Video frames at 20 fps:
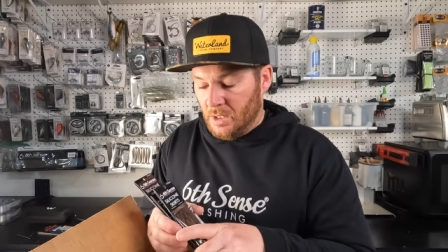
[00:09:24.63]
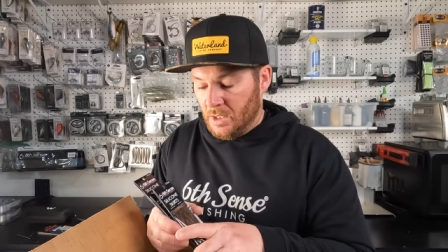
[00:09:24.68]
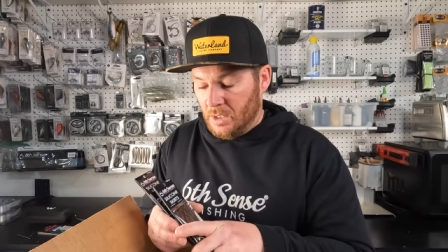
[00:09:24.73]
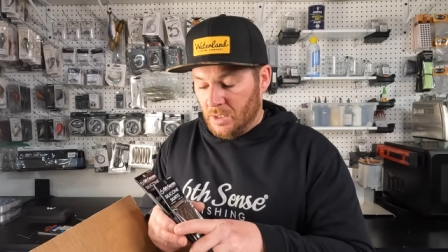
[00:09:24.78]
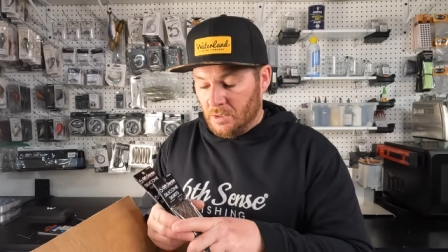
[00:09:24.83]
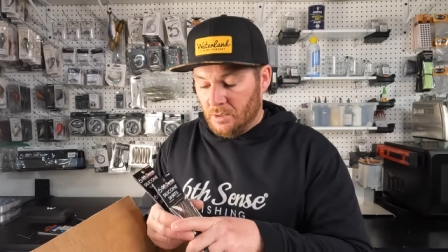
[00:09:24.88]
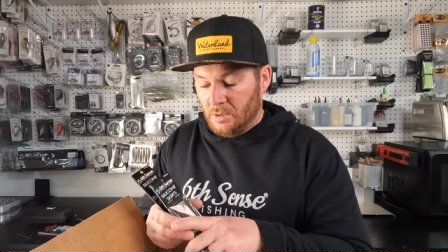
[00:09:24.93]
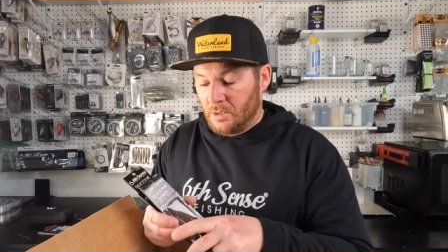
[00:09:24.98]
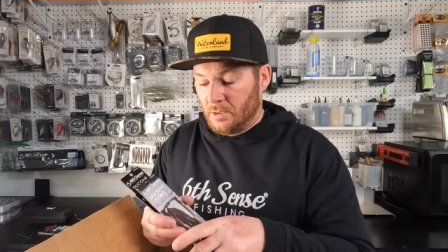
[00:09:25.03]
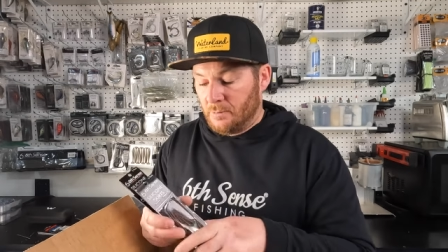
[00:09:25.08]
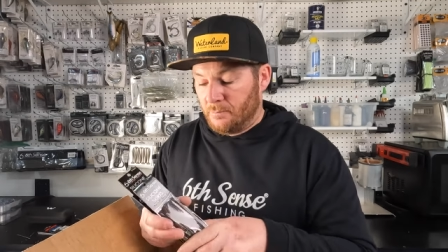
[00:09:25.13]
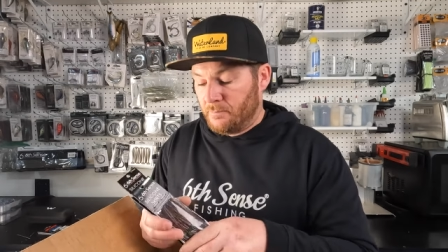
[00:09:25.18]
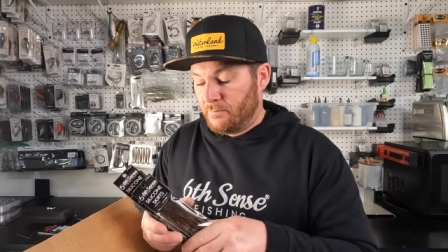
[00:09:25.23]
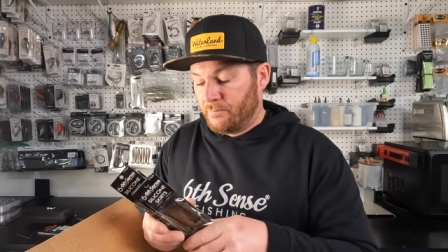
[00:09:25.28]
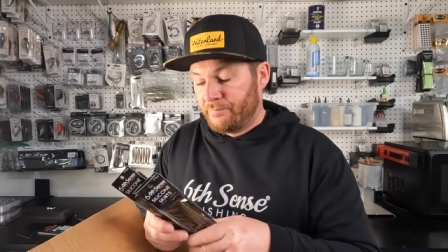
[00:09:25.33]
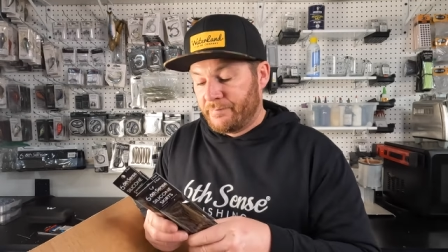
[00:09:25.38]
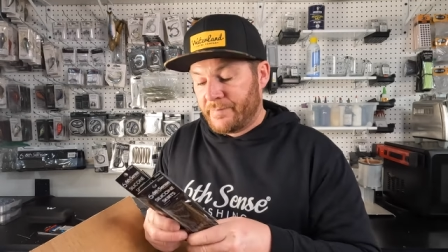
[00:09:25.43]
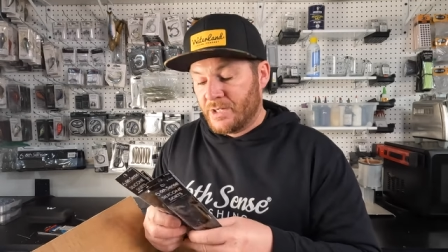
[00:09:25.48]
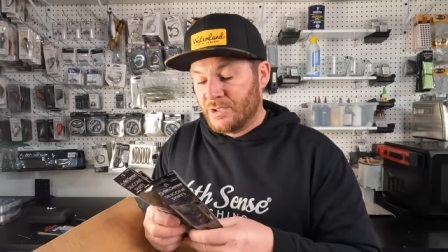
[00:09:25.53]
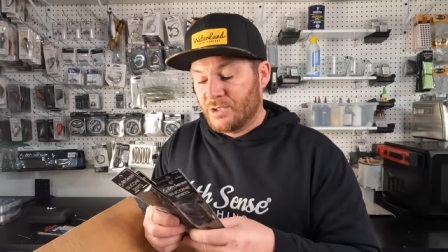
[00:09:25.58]
and
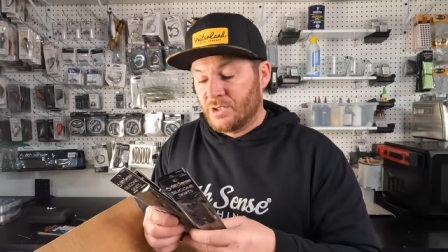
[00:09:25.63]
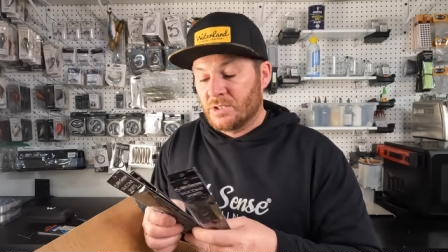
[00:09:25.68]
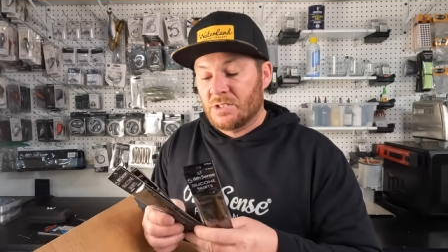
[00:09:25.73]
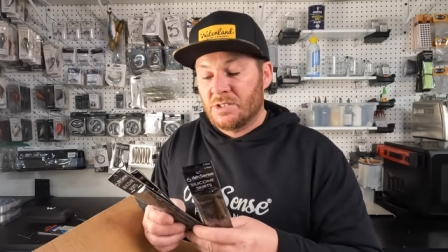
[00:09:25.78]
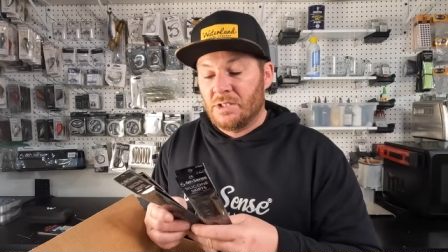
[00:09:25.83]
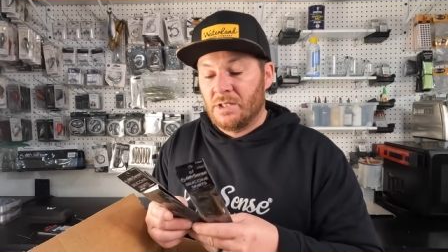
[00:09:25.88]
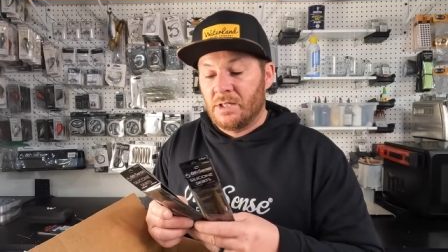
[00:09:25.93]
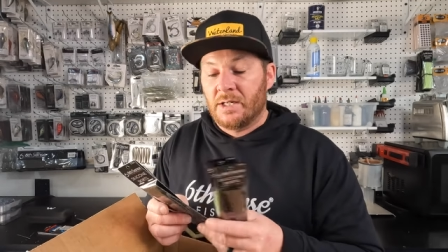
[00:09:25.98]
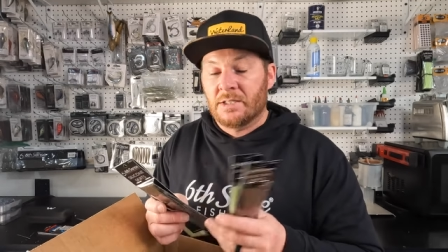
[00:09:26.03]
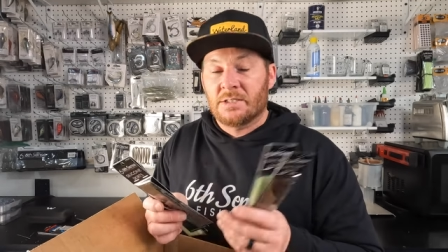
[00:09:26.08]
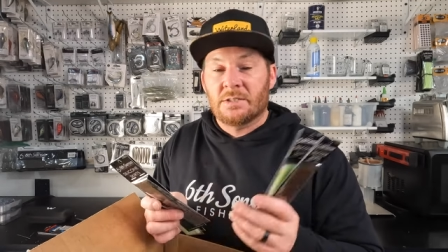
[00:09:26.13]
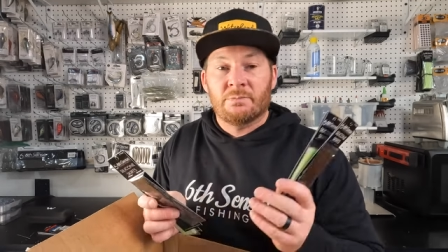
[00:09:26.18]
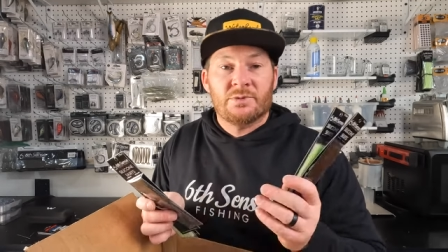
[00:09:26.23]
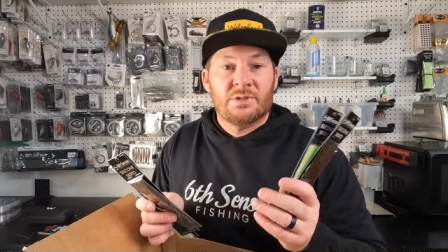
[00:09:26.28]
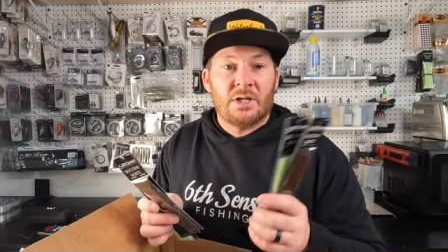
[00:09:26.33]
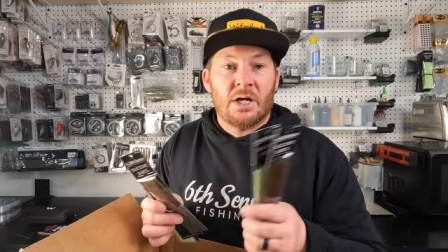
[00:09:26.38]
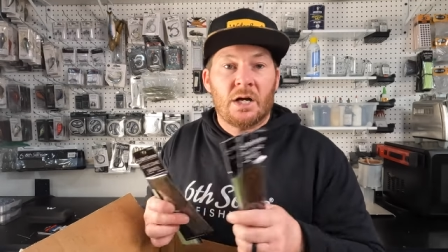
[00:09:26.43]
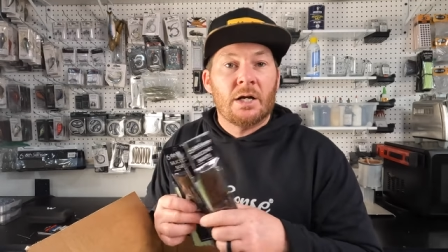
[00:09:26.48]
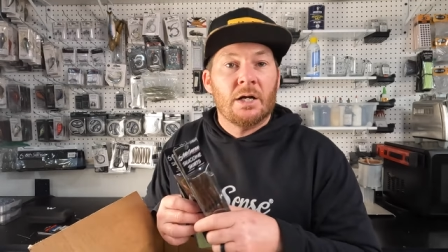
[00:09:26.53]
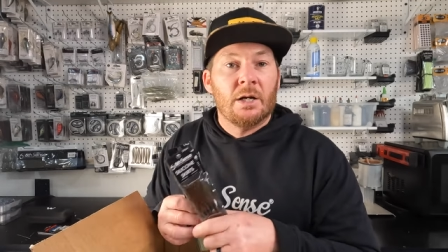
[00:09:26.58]
as you can see, guys, I'm
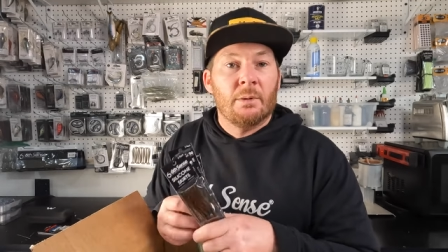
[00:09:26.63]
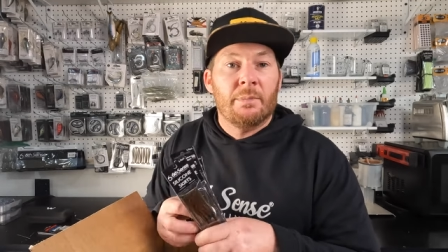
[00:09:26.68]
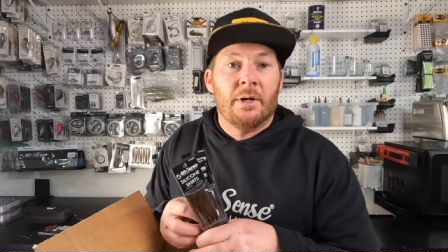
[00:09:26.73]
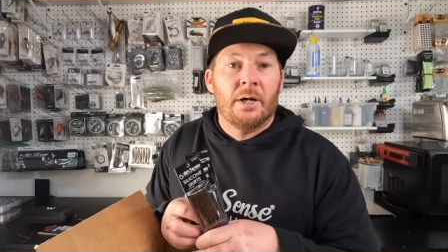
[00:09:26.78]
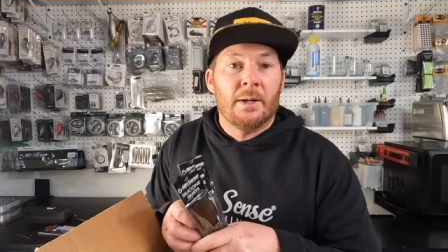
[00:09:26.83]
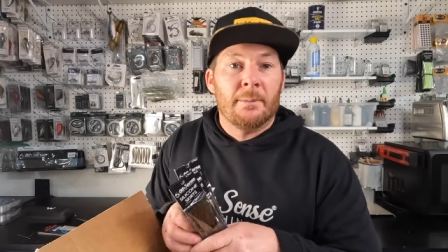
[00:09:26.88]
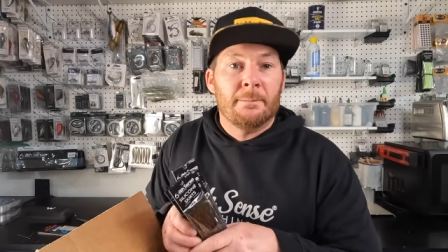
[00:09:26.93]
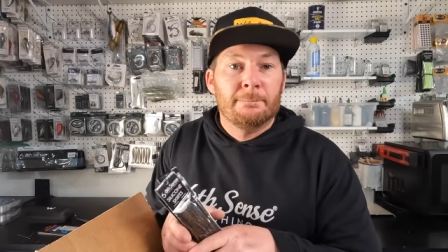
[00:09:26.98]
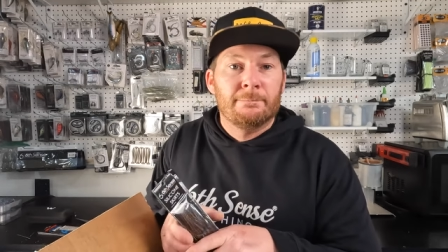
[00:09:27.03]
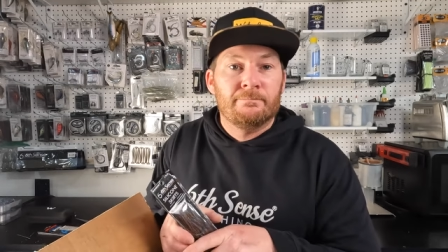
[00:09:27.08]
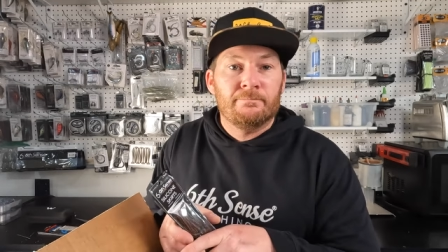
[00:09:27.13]
stocking up on them.